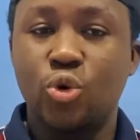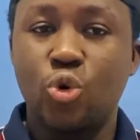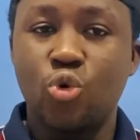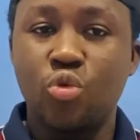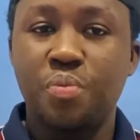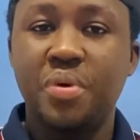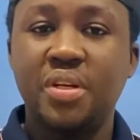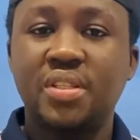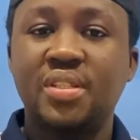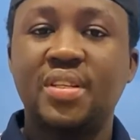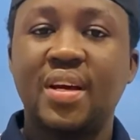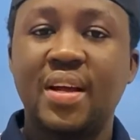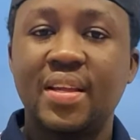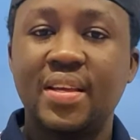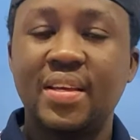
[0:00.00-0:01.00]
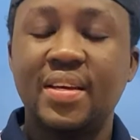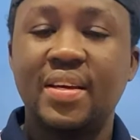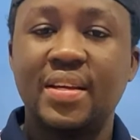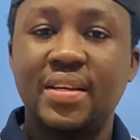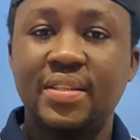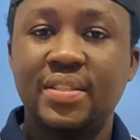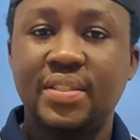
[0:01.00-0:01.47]
Occupational
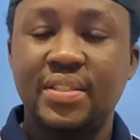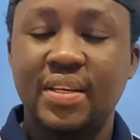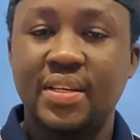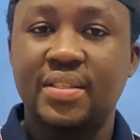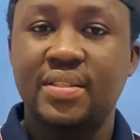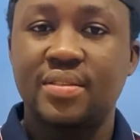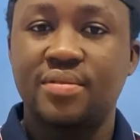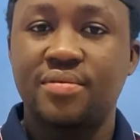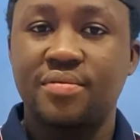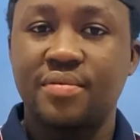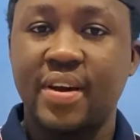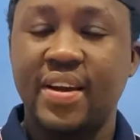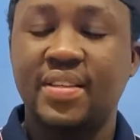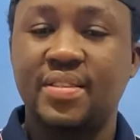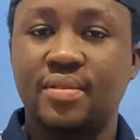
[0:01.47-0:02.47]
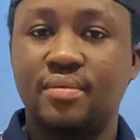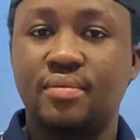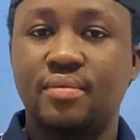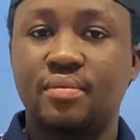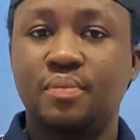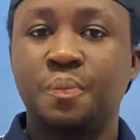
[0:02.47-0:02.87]
English Test writing.